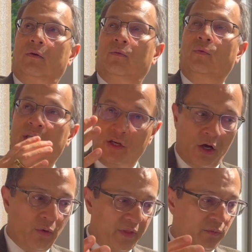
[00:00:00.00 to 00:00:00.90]
We
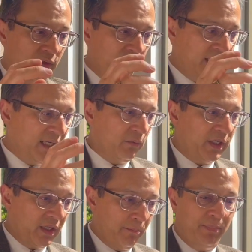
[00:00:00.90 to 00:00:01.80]
know that when we get rid
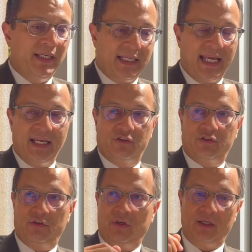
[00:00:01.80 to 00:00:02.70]
of the big
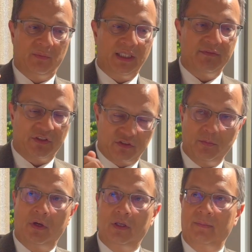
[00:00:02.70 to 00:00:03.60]
cancer and we leave a
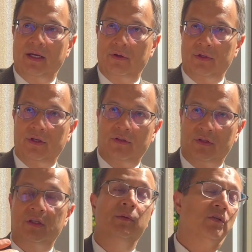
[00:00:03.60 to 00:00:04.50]
small amount,
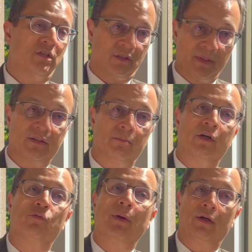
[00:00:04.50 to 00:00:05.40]
that the immune system has a
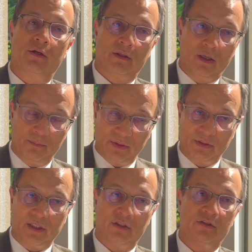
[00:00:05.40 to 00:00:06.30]
much better
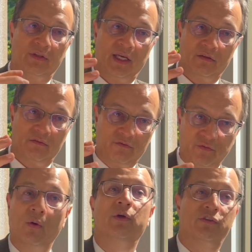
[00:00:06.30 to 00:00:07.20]
ability to then
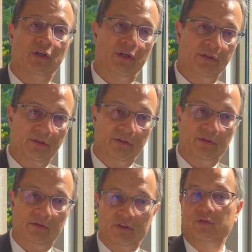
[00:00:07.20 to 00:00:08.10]
focus on
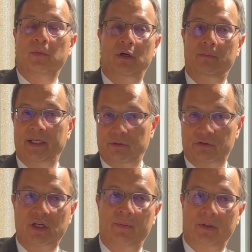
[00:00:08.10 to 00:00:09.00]
the small
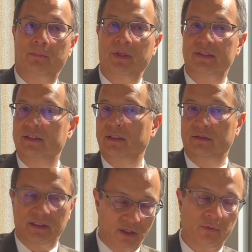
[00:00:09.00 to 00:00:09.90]
microscopic bits
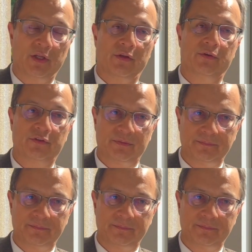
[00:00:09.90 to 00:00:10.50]
and get rid of those.